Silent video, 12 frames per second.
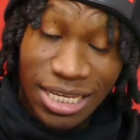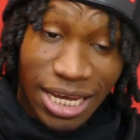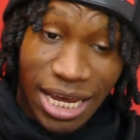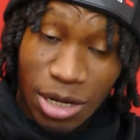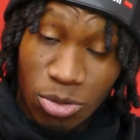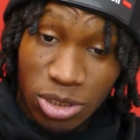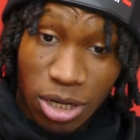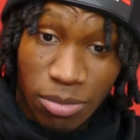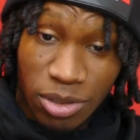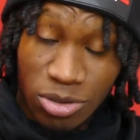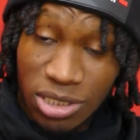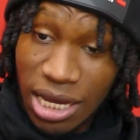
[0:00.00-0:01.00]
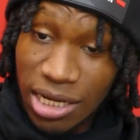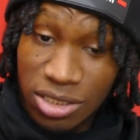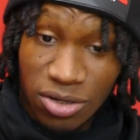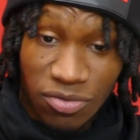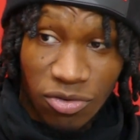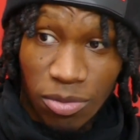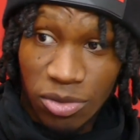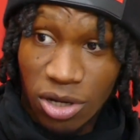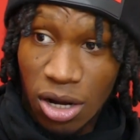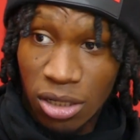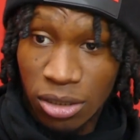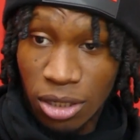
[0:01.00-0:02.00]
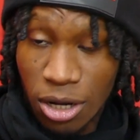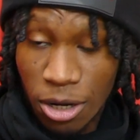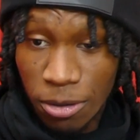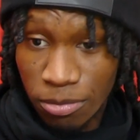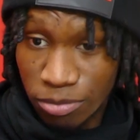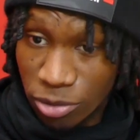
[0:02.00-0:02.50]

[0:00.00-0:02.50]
Yeah, it was excellent from young,